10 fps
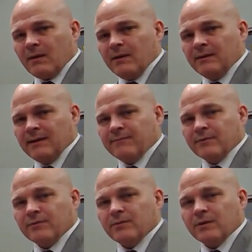in an
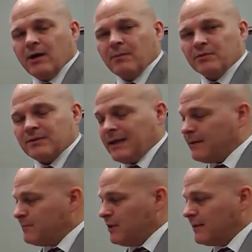effort to accomplish that
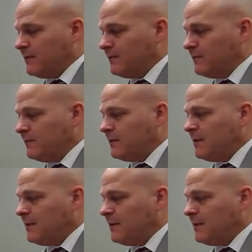objective.